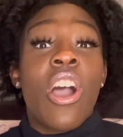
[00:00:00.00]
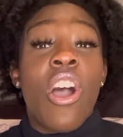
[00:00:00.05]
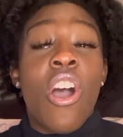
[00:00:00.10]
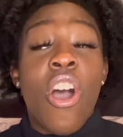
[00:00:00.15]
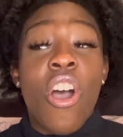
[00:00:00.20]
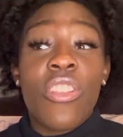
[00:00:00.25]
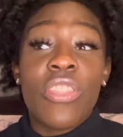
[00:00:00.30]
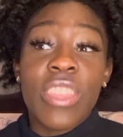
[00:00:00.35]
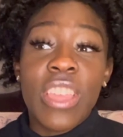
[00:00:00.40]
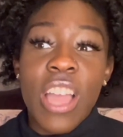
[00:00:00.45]

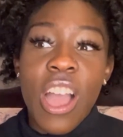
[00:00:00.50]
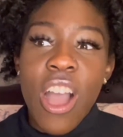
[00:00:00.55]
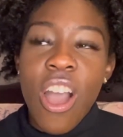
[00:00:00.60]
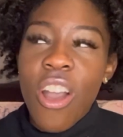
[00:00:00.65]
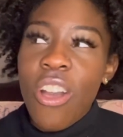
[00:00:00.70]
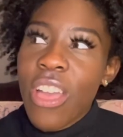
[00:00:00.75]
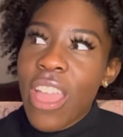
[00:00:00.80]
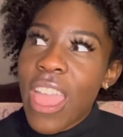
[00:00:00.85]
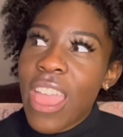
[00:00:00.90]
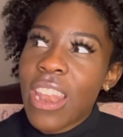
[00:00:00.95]
On the
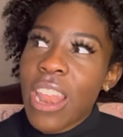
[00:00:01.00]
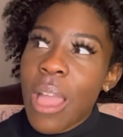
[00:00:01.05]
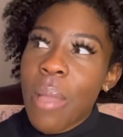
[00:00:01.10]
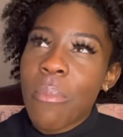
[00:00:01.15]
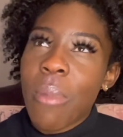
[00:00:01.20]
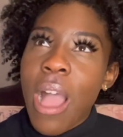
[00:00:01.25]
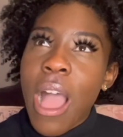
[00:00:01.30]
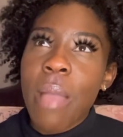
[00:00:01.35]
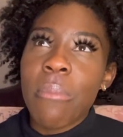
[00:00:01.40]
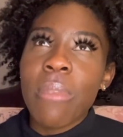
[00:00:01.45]
other, and
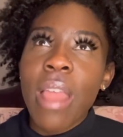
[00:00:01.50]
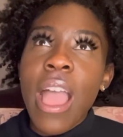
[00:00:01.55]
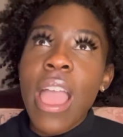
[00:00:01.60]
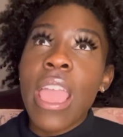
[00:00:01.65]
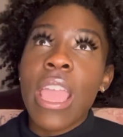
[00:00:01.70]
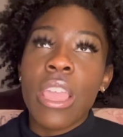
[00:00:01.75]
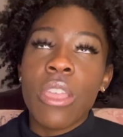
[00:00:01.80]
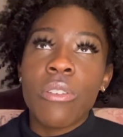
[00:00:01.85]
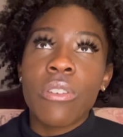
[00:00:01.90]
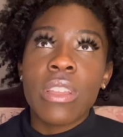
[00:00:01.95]
I'm
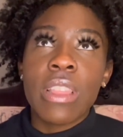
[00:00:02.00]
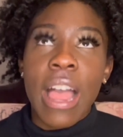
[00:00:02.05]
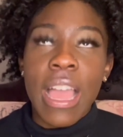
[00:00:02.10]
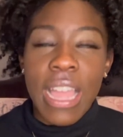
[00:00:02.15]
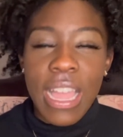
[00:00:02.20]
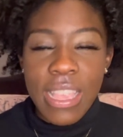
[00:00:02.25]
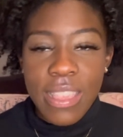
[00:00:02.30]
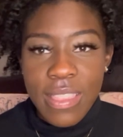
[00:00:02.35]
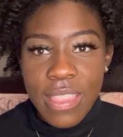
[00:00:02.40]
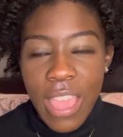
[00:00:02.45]
not angry, like
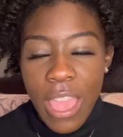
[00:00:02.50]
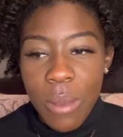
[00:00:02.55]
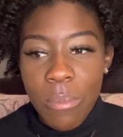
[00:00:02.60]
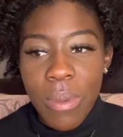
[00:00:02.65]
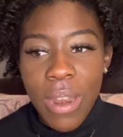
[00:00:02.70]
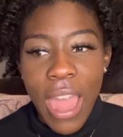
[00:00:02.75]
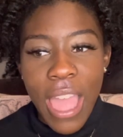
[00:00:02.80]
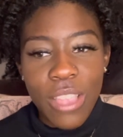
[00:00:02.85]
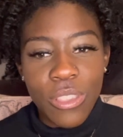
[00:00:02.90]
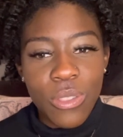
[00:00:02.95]
I said,
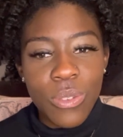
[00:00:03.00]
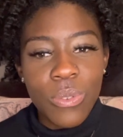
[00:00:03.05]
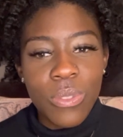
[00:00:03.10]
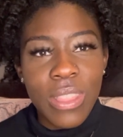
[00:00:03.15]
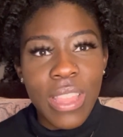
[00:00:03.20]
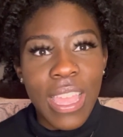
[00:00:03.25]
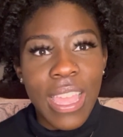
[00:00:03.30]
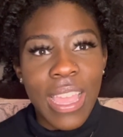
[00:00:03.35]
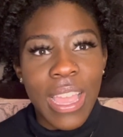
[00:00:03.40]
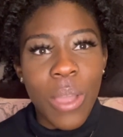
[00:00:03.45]
but I do
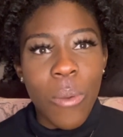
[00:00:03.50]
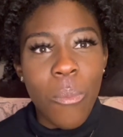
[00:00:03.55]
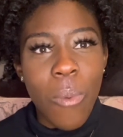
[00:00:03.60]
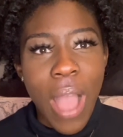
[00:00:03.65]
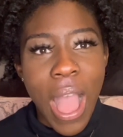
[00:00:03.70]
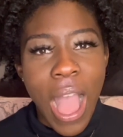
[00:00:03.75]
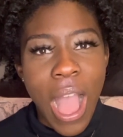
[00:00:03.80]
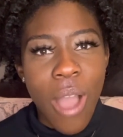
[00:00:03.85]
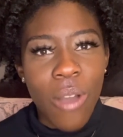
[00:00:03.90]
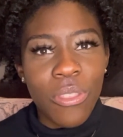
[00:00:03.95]
think,
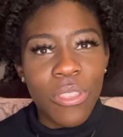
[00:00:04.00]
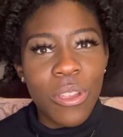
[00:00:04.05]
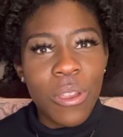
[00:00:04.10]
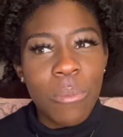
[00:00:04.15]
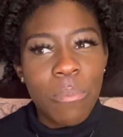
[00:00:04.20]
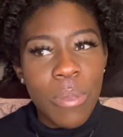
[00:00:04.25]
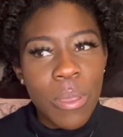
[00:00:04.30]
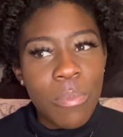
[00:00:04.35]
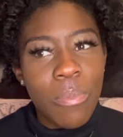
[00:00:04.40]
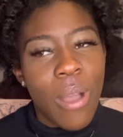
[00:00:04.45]
wow, there are
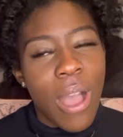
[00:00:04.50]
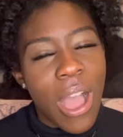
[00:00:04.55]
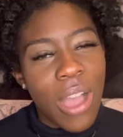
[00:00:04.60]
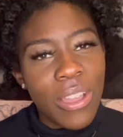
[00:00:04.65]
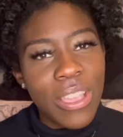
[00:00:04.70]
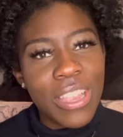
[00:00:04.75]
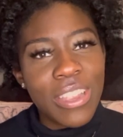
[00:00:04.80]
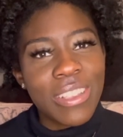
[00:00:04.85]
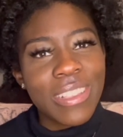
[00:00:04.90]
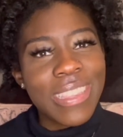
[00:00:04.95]
people
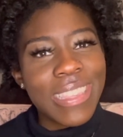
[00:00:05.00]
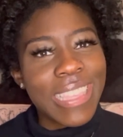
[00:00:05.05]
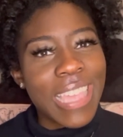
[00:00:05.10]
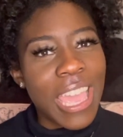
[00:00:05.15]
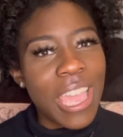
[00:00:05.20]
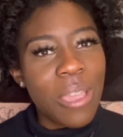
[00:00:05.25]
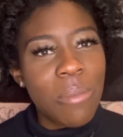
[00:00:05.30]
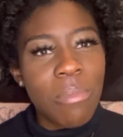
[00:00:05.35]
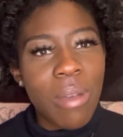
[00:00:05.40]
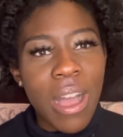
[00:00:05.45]
out here
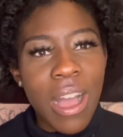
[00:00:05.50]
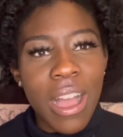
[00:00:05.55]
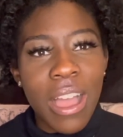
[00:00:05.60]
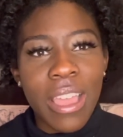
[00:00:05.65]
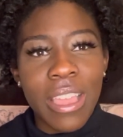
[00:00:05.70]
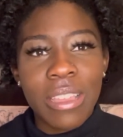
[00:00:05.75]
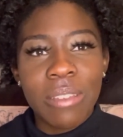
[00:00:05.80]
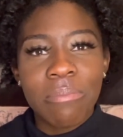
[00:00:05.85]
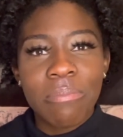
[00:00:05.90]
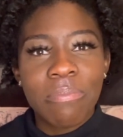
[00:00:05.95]
skating
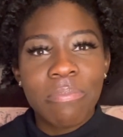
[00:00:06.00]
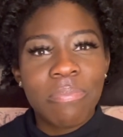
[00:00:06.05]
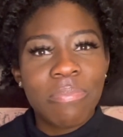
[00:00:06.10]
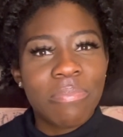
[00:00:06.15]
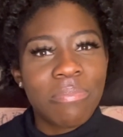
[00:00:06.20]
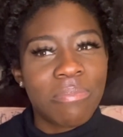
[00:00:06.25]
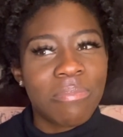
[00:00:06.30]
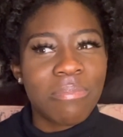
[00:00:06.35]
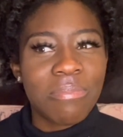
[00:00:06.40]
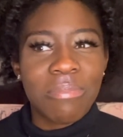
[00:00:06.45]
by,
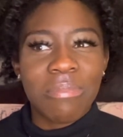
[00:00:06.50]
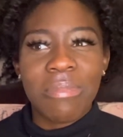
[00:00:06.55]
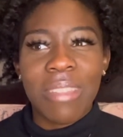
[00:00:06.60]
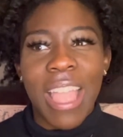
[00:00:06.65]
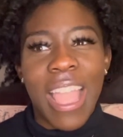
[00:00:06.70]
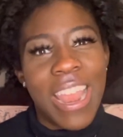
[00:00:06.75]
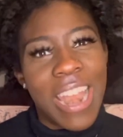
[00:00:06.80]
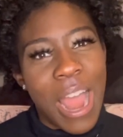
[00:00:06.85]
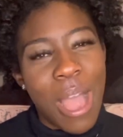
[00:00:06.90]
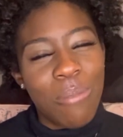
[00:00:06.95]

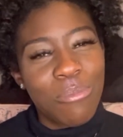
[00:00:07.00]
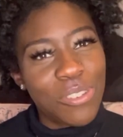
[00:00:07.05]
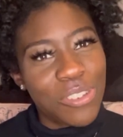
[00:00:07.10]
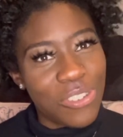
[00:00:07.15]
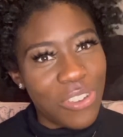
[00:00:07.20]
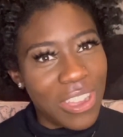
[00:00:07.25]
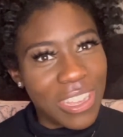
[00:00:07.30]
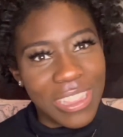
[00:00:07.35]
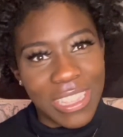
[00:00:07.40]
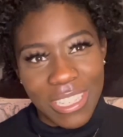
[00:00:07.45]
and I'm
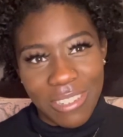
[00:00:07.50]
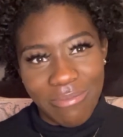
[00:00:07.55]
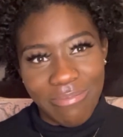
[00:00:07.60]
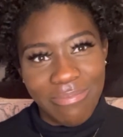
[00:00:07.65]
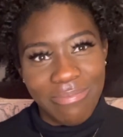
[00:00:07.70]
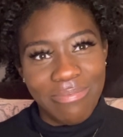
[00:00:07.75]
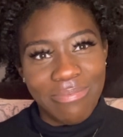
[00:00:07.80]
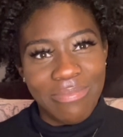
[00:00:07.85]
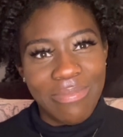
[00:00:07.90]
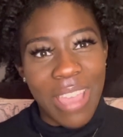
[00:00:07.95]
struggling
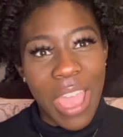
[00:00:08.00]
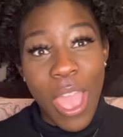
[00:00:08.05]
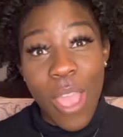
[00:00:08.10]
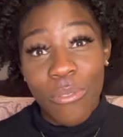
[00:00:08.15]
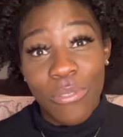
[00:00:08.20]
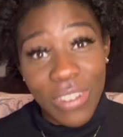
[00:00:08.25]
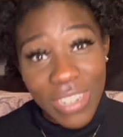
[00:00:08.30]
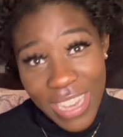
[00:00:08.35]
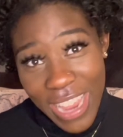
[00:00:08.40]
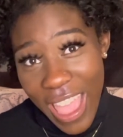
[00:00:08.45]

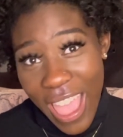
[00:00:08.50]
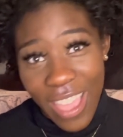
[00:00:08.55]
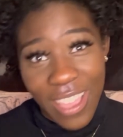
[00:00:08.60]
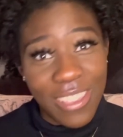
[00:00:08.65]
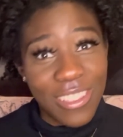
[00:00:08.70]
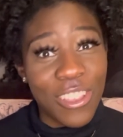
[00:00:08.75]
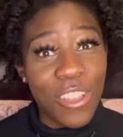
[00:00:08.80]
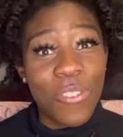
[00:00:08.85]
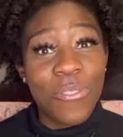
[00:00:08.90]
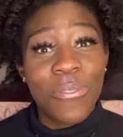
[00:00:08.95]
every
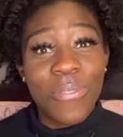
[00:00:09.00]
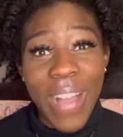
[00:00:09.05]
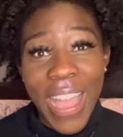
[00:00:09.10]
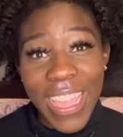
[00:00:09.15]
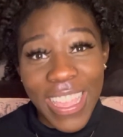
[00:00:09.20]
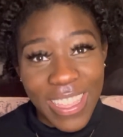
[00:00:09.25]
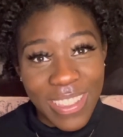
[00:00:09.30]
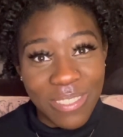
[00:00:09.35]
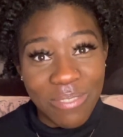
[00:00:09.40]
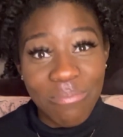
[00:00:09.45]
day,
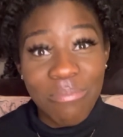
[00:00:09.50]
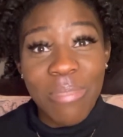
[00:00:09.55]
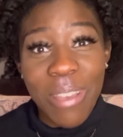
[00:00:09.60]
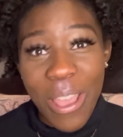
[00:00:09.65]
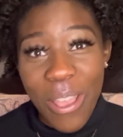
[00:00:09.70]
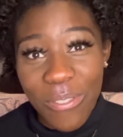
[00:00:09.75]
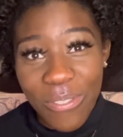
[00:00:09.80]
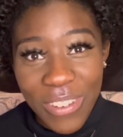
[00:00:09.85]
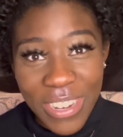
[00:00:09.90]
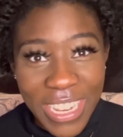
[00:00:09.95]
fighting
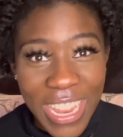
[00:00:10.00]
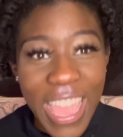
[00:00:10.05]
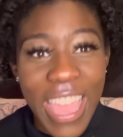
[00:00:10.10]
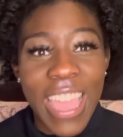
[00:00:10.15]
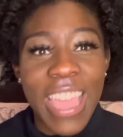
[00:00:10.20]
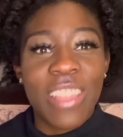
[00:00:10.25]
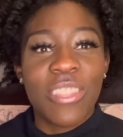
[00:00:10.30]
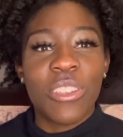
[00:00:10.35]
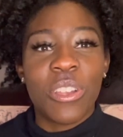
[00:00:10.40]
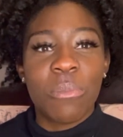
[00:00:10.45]
every
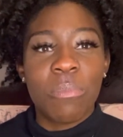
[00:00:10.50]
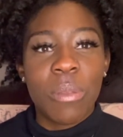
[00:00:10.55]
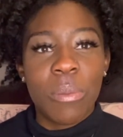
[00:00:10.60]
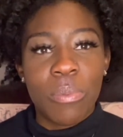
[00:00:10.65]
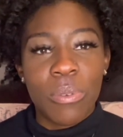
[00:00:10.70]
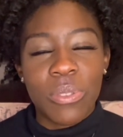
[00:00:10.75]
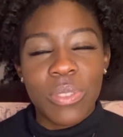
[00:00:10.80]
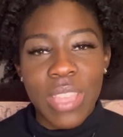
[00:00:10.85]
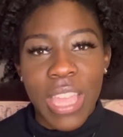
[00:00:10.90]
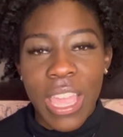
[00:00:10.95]
day, and there are
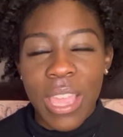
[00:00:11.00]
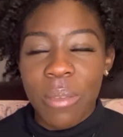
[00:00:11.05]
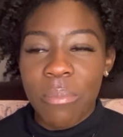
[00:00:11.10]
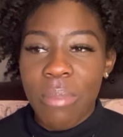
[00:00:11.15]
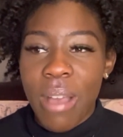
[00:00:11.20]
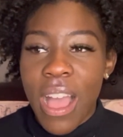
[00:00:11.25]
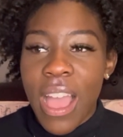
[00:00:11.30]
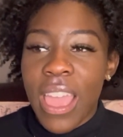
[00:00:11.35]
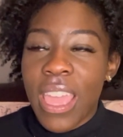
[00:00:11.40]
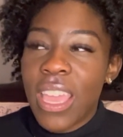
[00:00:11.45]
people skating
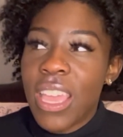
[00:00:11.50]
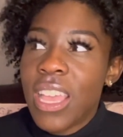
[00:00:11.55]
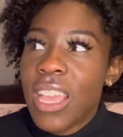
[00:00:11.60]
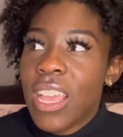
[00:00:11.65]
by.